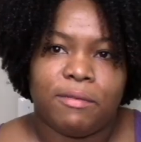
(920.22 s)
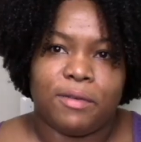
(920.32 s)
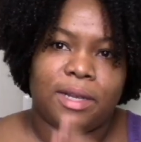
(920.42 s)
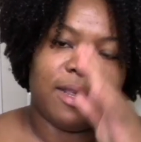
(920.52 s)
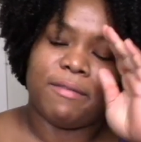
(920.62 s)

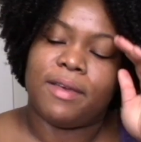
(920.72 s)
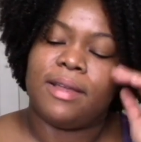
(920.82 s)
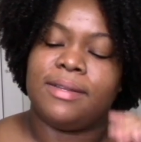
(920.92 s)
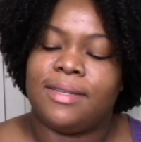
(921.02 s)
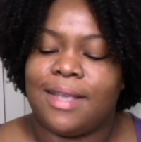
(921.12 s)
For
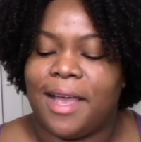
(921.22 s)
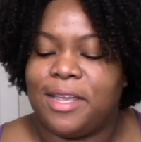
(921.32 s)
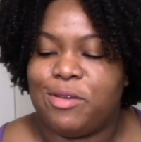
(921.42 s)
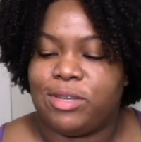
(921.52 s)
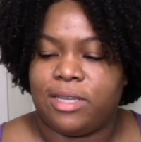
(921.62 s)
leave-ins, I
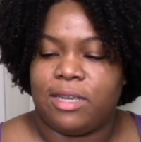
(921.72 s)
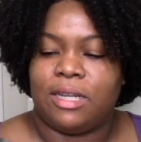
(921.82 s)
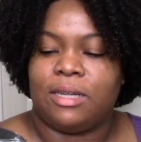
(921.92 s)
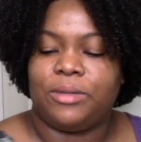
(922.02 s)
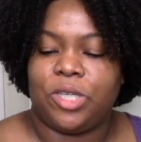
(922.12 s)
used
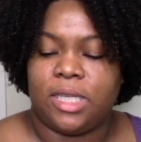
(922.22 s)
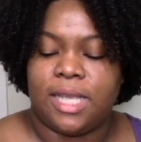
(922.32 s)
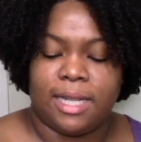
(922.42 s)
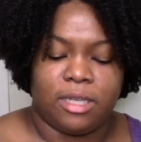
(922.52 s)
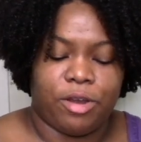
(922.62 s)
the She
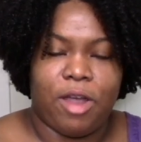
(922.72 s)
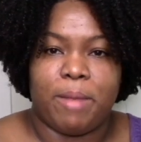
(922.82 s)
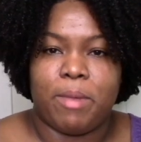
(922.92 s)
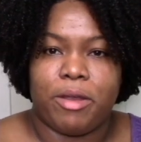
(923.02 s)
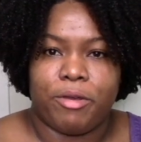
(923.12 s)
Scent It
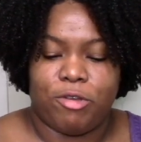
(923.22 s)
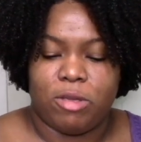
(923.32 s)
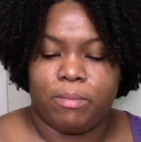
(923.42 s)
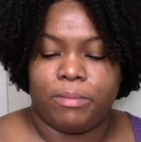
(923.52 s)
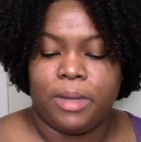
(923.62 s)
Cranberry
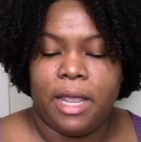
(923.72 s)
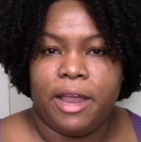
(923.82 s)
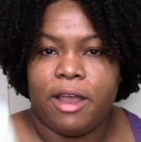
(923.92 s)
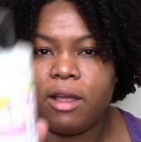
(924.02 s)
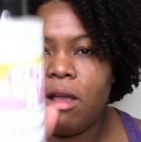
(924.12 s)
Cream Hair